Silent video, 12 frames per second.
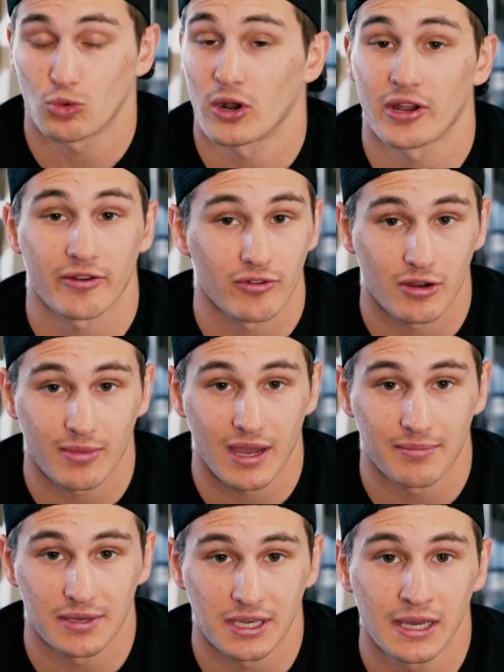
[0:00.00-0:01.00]
or whatever it
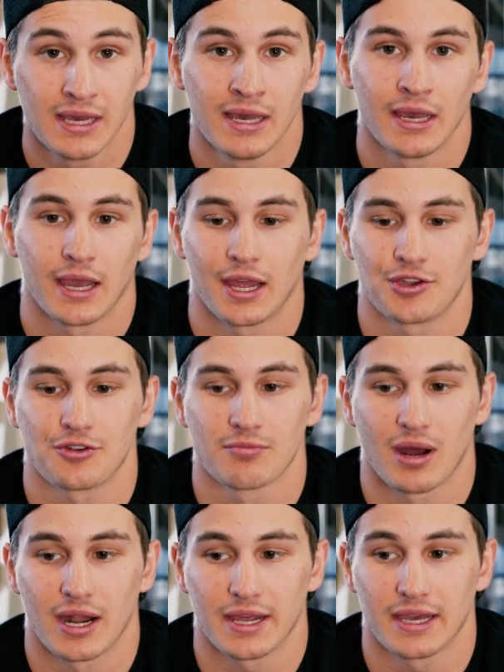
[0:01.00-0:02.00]
might be, and your
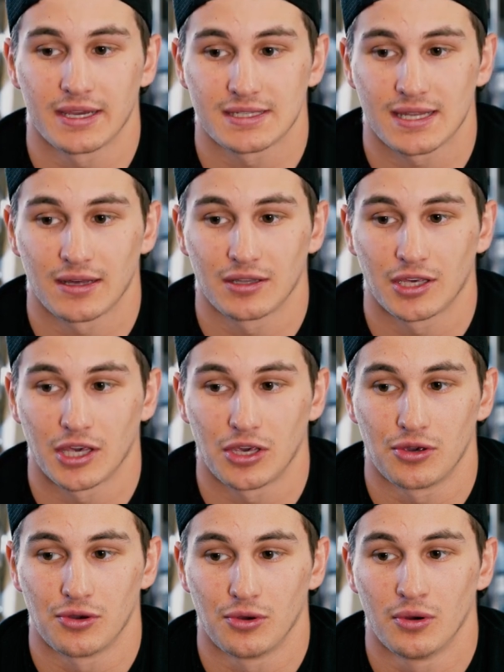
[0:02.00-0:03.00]
body is telling
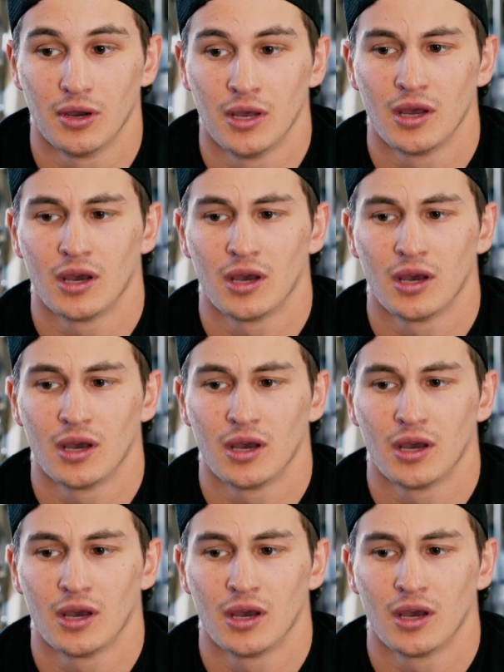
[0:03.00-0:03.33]
you,